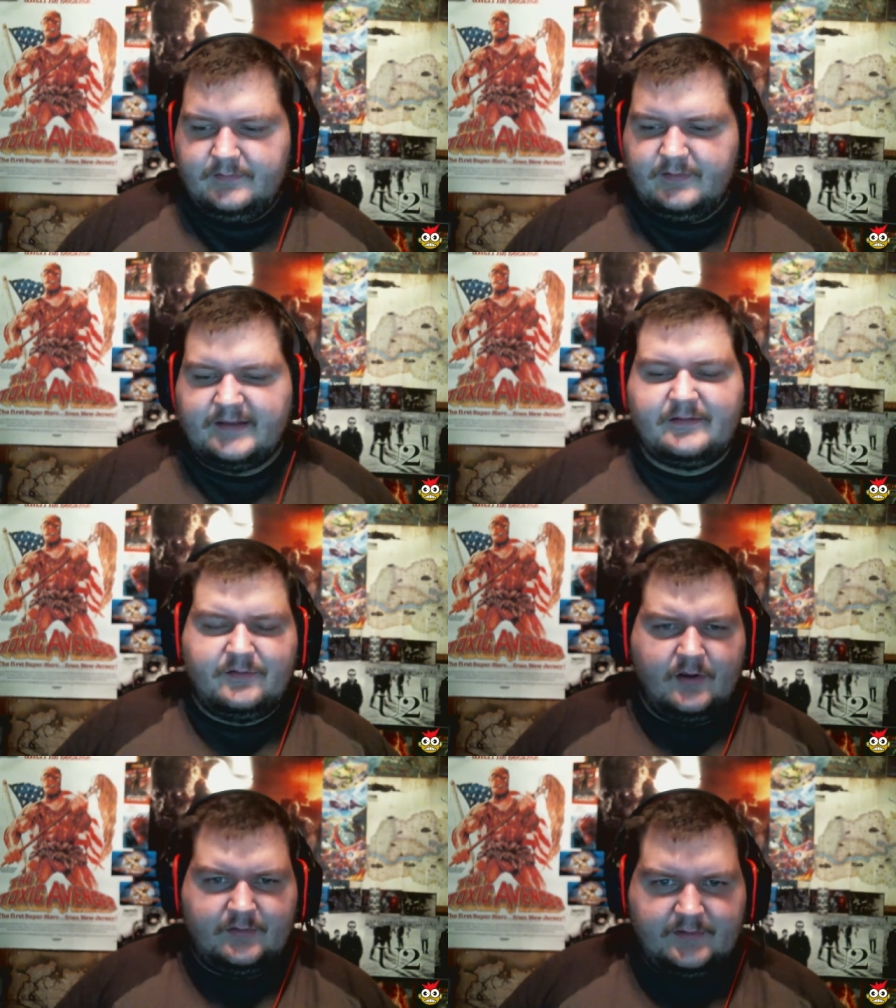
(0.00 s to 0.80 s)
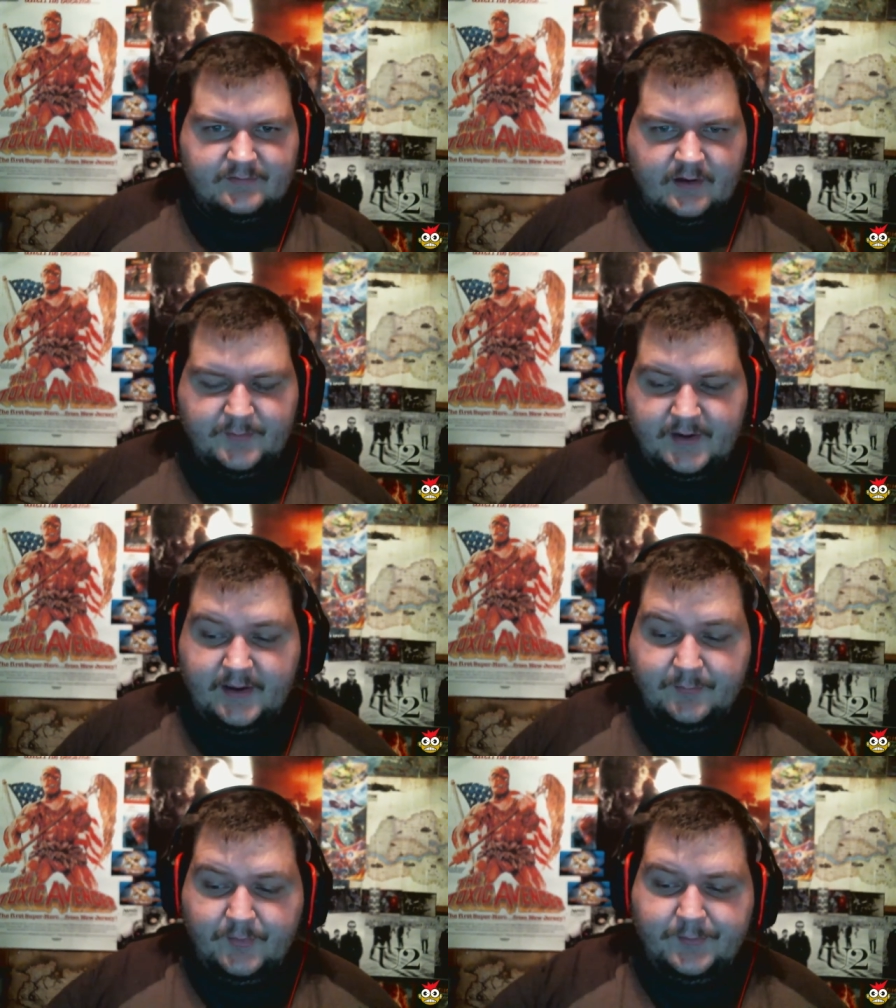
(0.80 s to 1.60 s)
like to talk things out of my
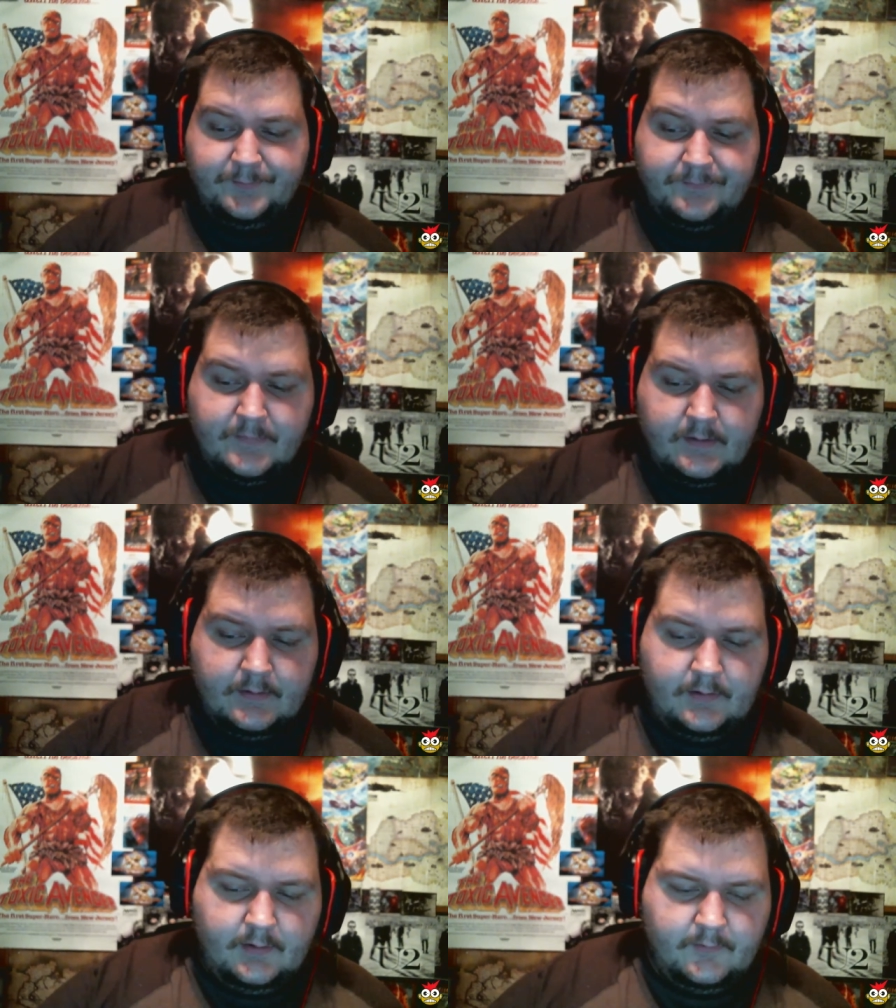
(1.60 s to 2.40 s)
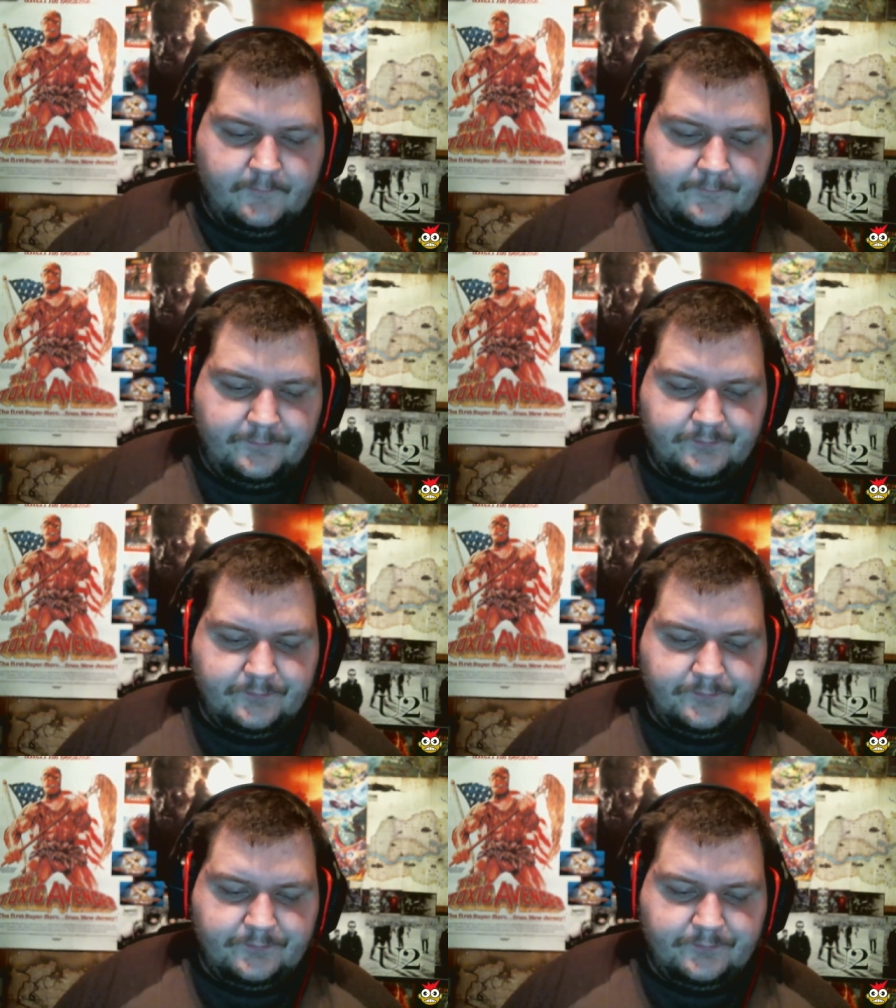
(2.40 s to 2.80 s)
head. But um,